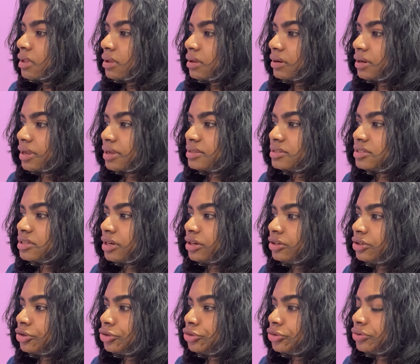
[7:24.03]
Next,
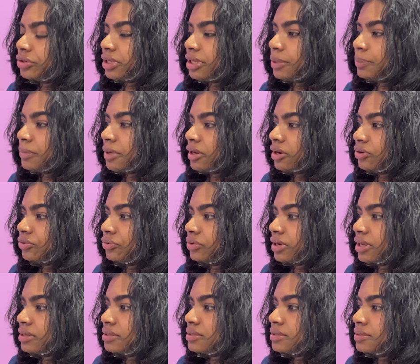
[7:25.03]
enter your email
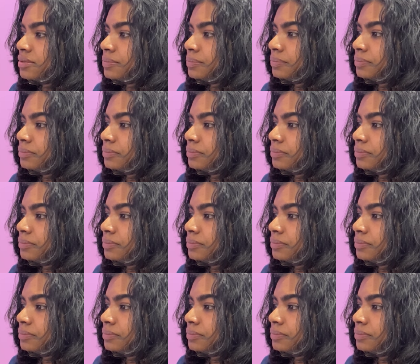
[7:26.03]
address.